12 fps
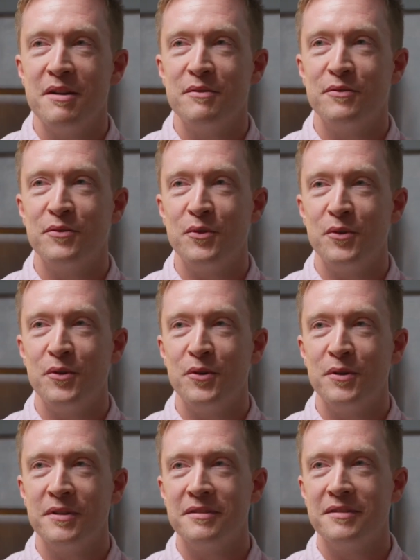
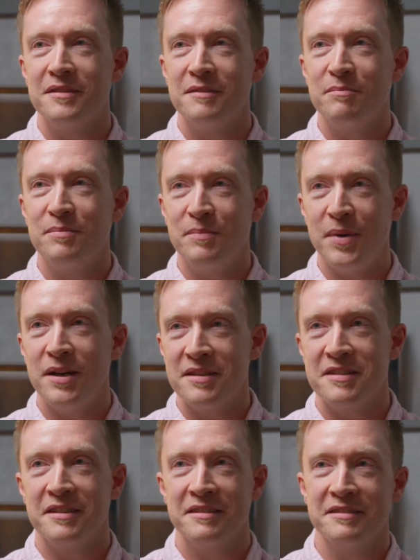for
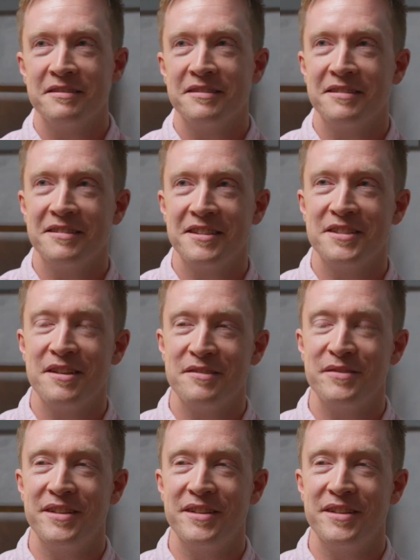passing the